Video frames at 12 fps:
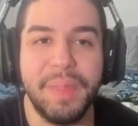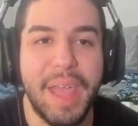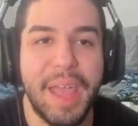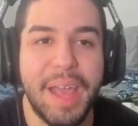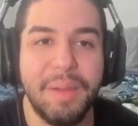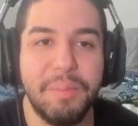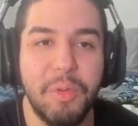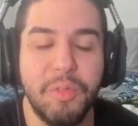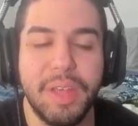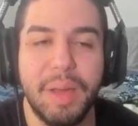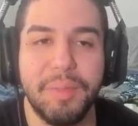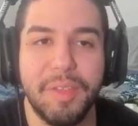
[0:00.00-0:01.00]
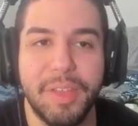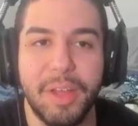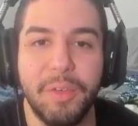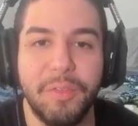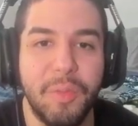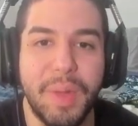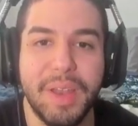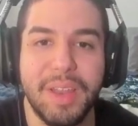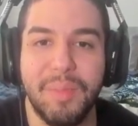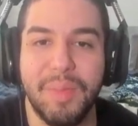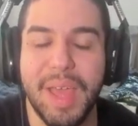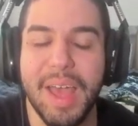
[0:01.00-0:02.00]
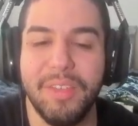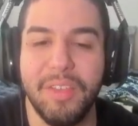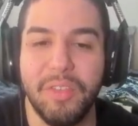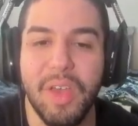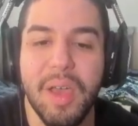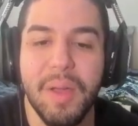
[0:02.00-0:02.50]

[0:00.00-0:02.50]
and boosting up the skill if your main DPS is